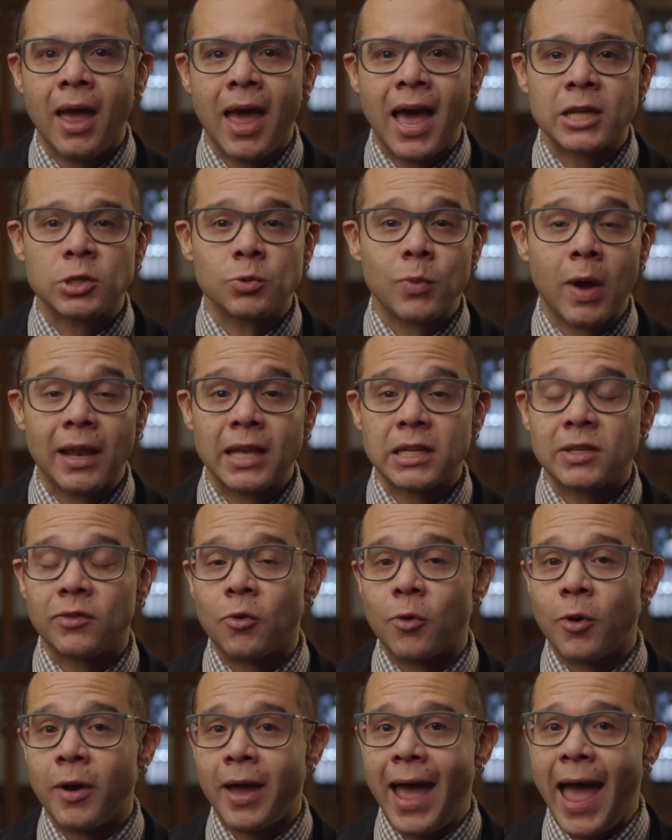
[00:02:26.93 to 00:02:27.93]
as well as
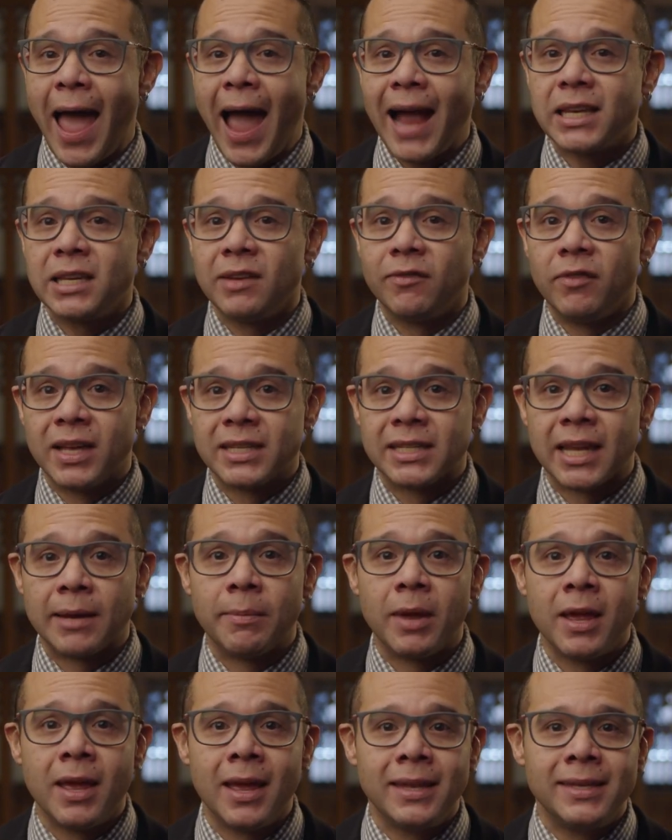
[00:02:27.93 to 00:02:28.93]
for
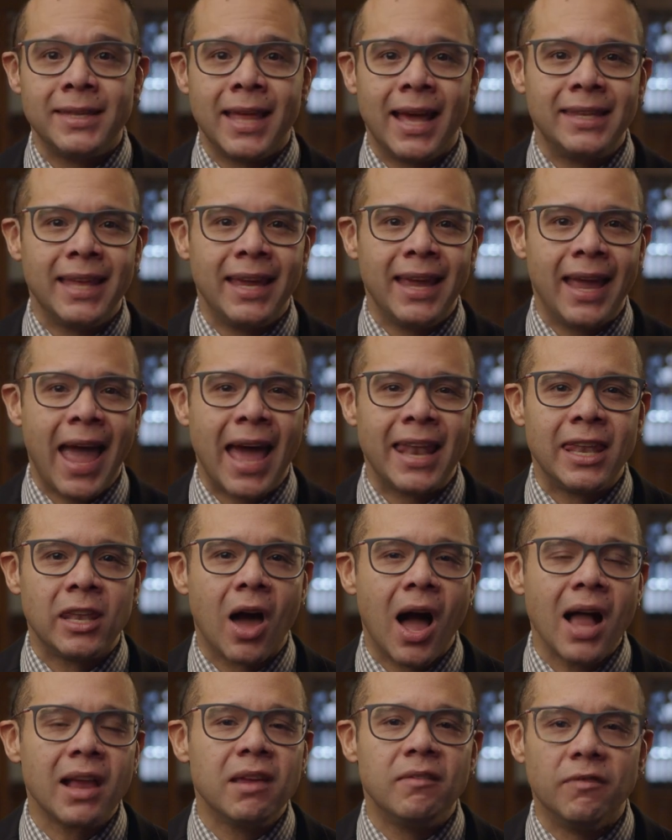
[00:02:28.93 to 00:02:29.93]
activism that they had
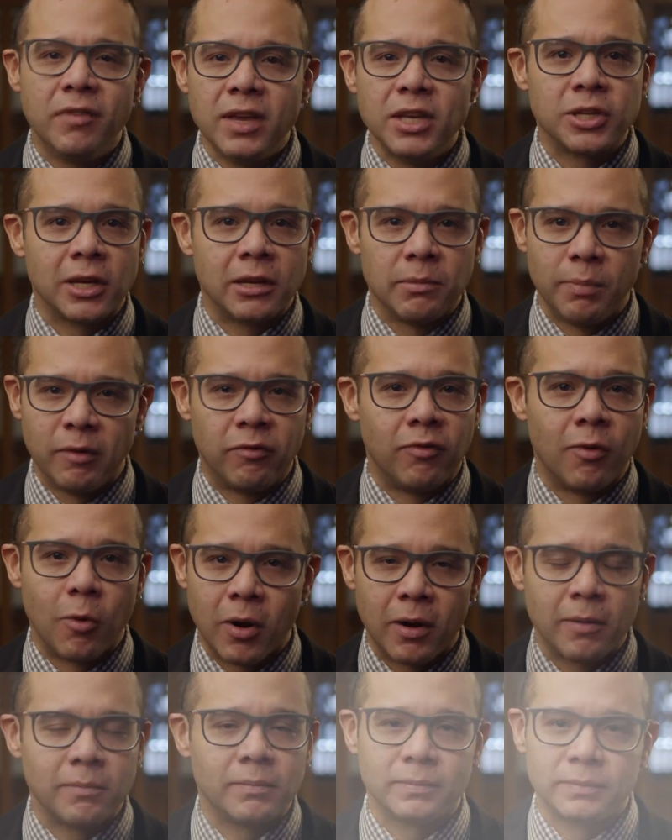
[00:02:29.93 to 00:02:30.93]
not envisioned
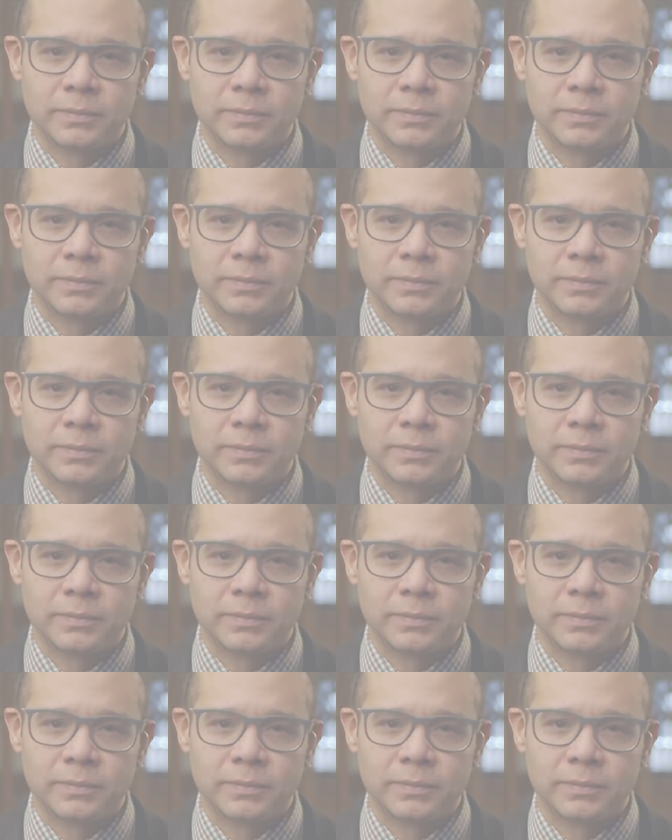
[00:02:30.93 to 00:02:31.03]
before.